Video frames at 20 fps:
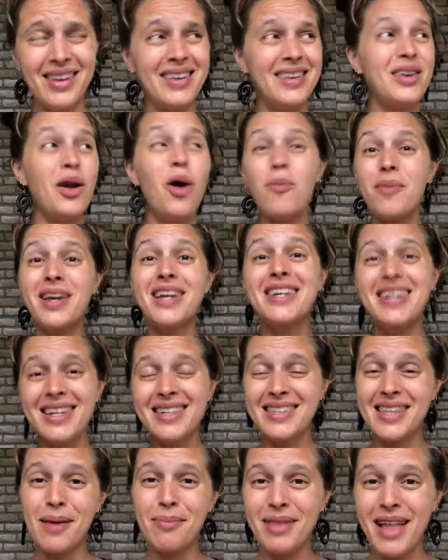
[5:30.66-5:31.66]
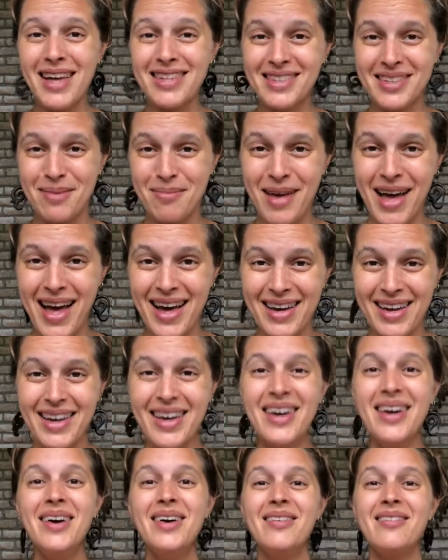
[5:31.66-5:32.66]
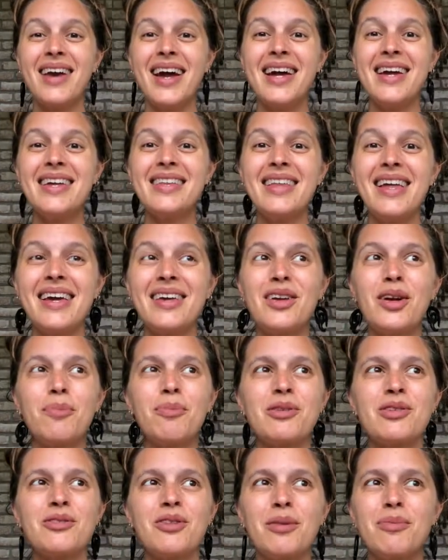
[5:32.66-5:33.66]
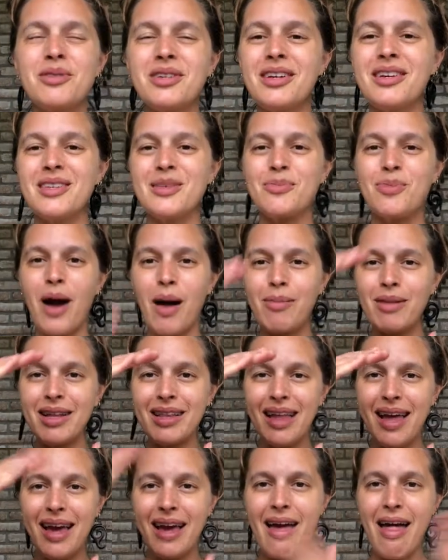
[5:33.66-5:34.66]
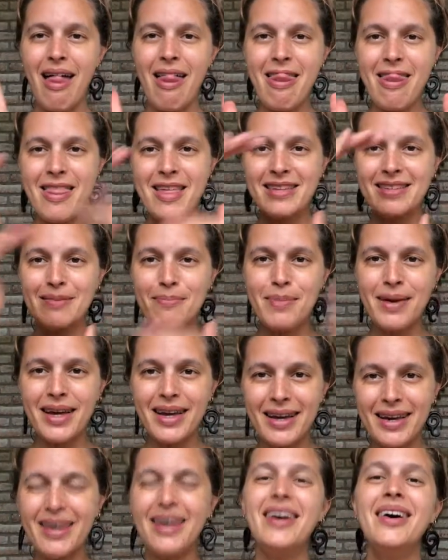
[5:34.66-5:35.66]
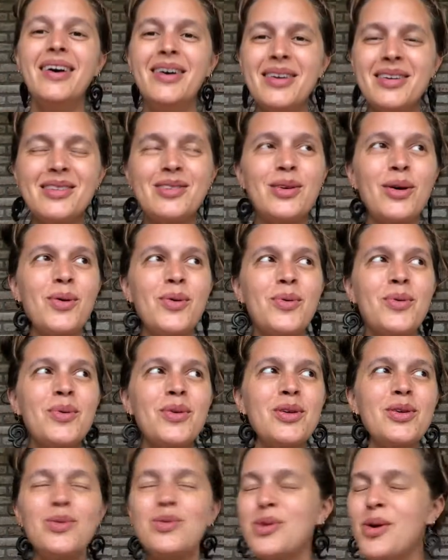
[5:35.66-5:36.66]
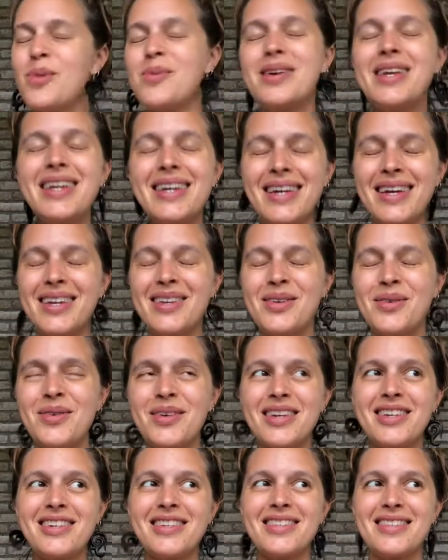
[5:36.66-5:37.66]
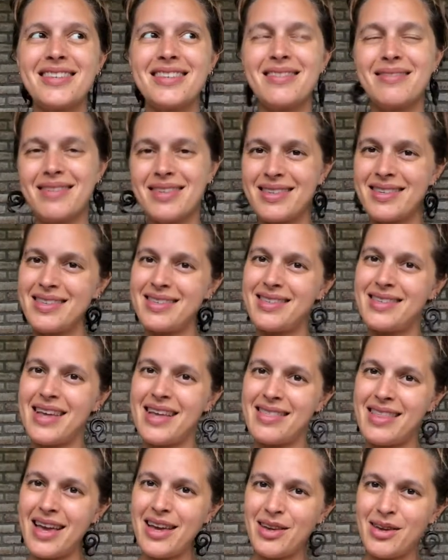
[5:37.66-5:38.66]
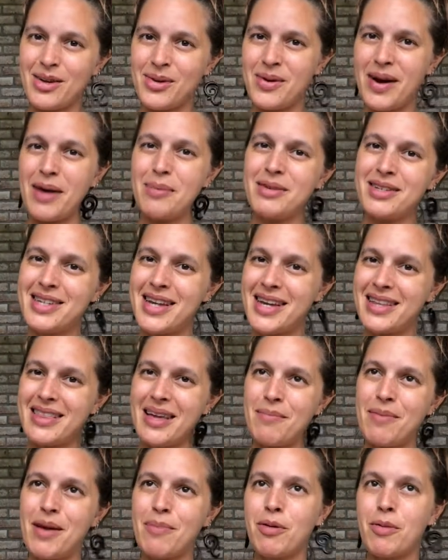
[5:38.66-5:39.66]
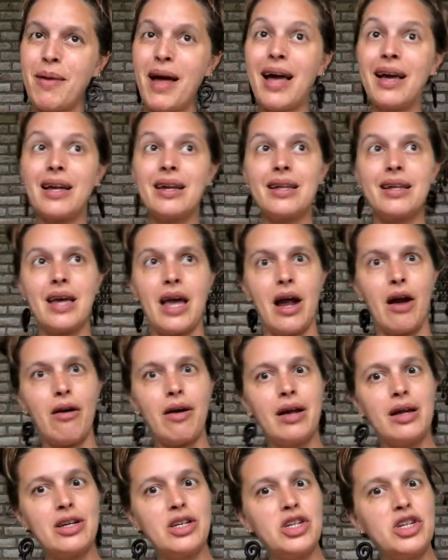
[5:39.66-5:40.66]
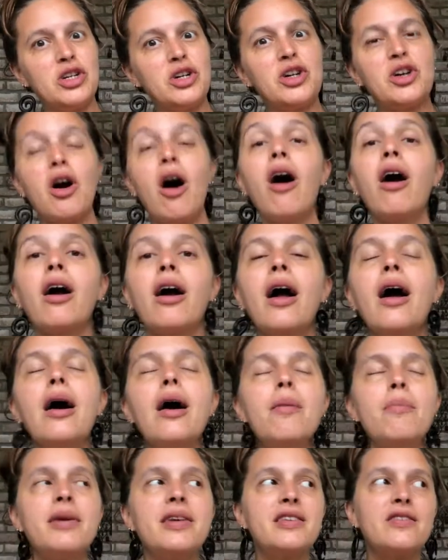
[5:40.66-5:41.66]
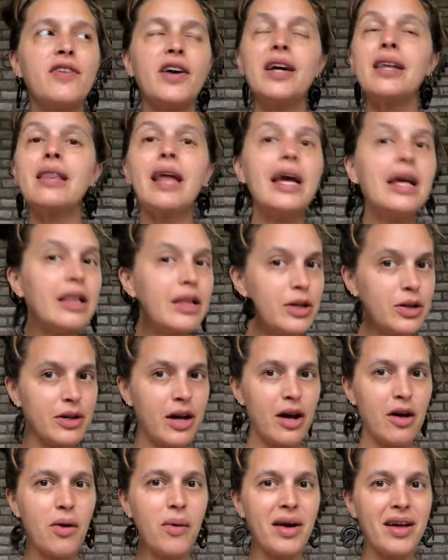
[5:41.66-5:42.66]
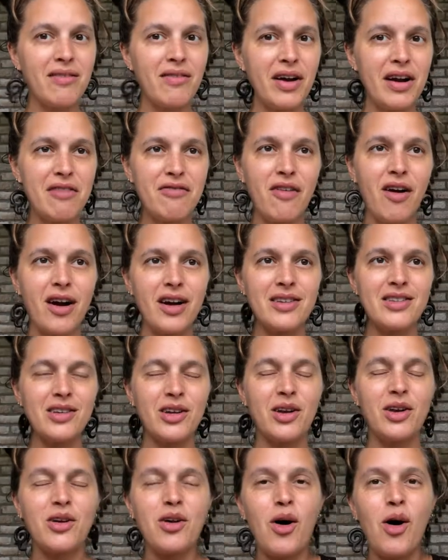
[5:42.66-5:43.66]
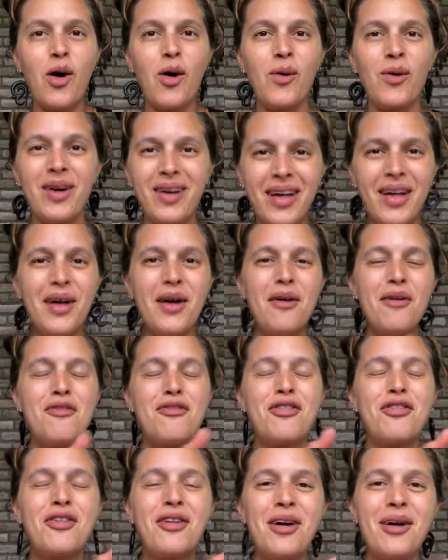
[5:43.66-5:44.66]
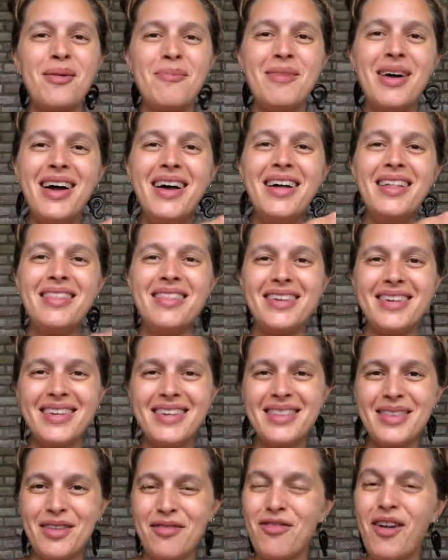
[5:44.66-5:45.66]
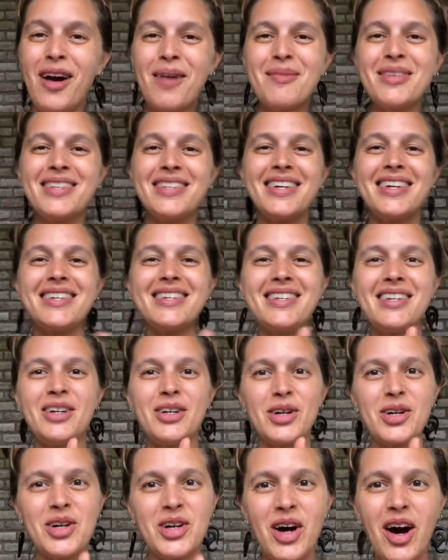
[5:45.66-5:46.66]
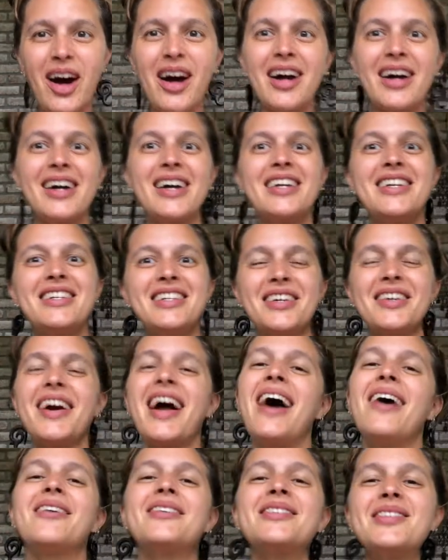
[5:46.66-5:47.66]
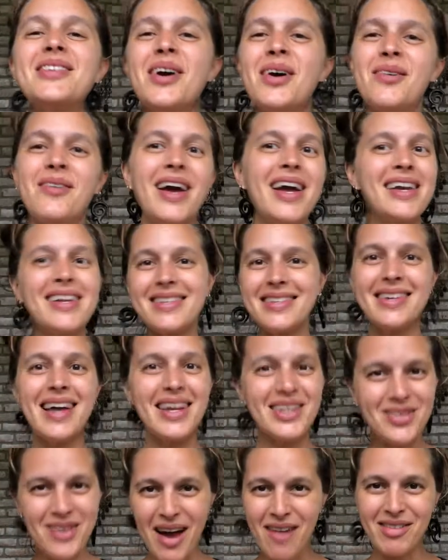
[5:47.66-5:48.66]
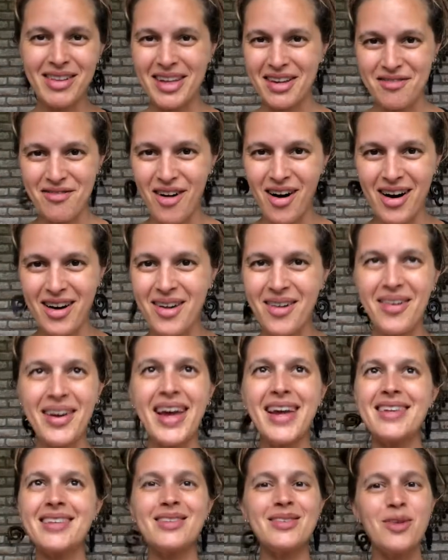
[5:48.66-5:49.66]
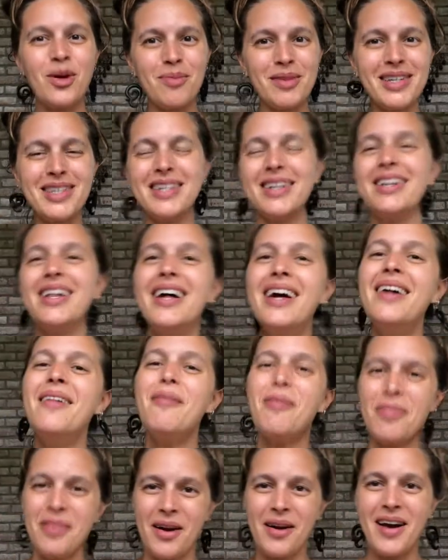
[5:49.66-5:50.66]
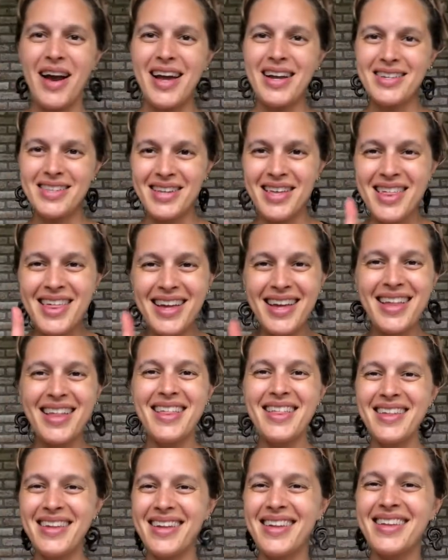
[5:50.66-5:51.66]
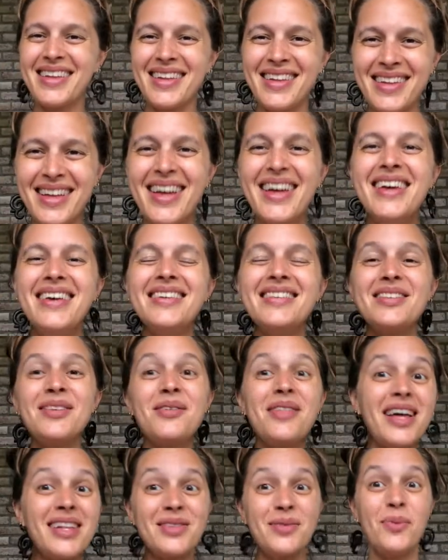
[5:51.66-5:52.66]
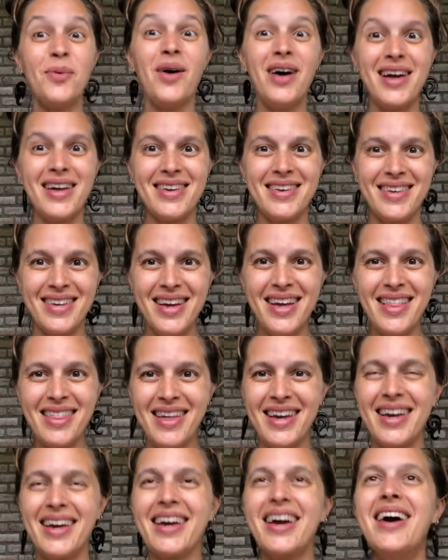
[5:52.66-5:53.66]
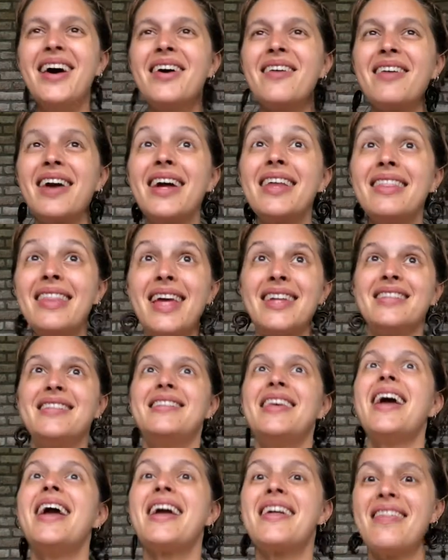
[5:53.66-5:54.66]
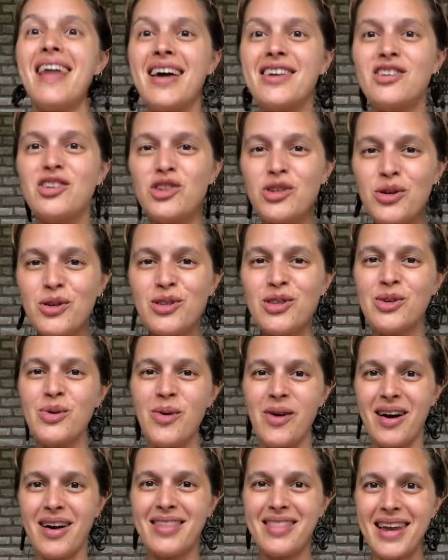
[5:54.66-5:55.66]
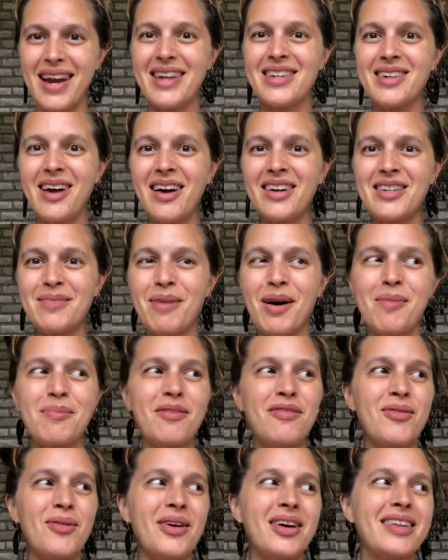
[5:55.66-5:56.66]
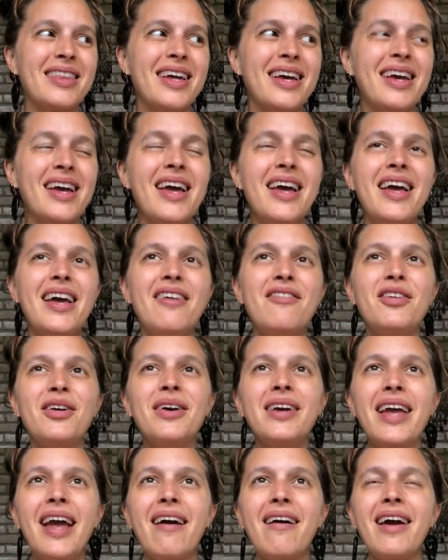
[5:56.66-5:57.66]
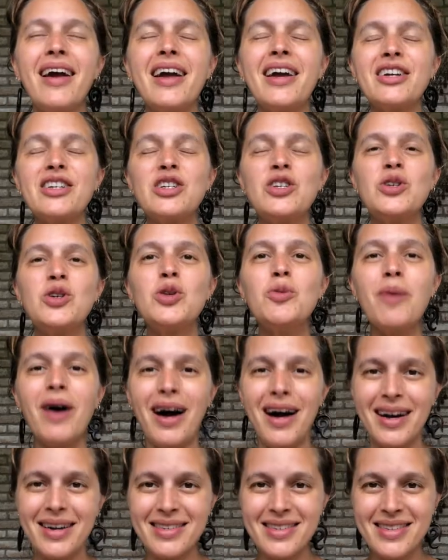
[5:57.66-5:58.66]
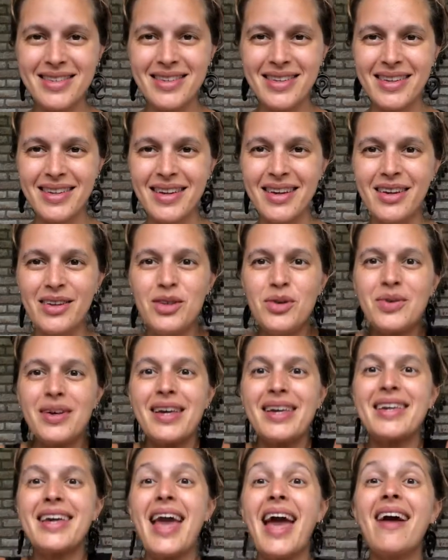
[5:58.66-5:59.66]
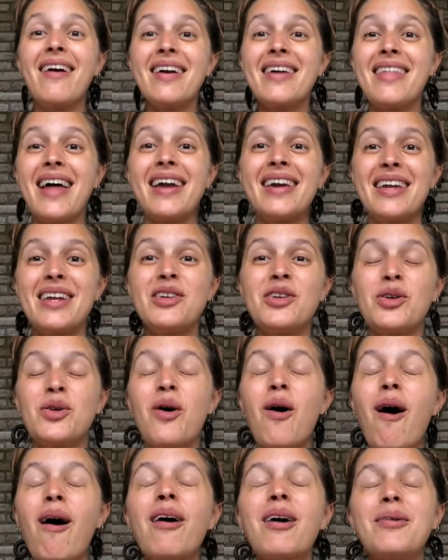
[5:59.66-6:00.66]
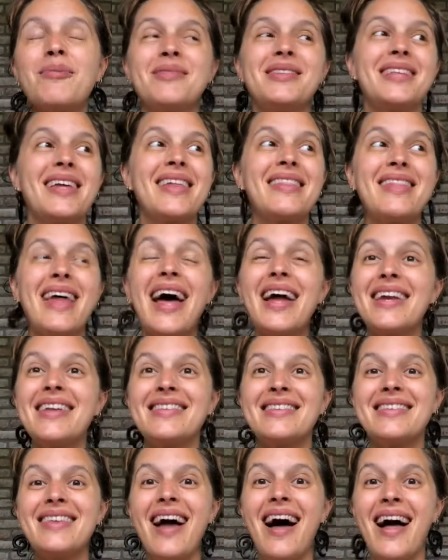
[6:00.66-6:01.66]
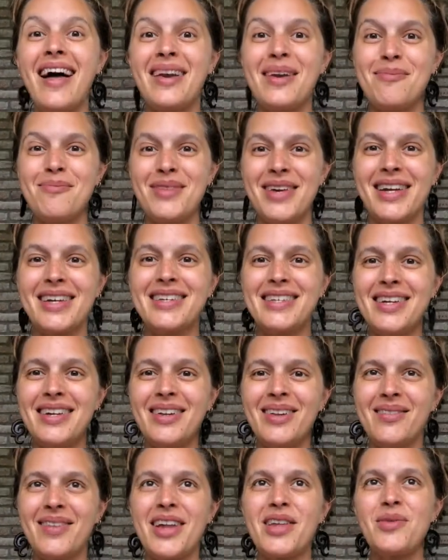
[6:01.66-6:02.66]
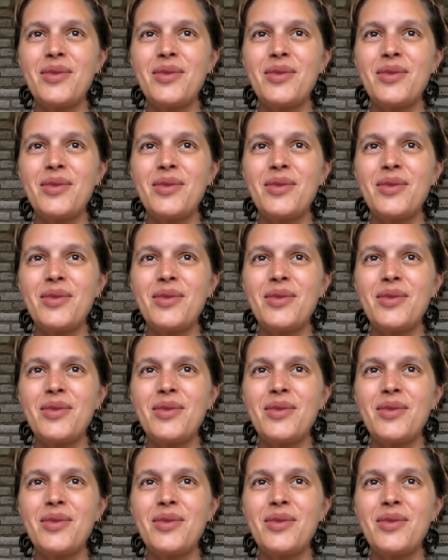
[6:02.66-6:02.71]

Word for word: Nobody needs that plastic bag, right? Like your prescription is probably like this big, so you don't need it. You can just say, thank you, I will take that paper bag and carry it to your car, because very likely you're not going very far. It's going to go from the pharmacy to your car to your house, right? It's not traveling far, okay? No big deal, all right? So that's one thing, right? Let's say that shoe store that I talked about before, like if you're carrying a shoe box, you can carry that in your arms. Like that is not a big deal, right?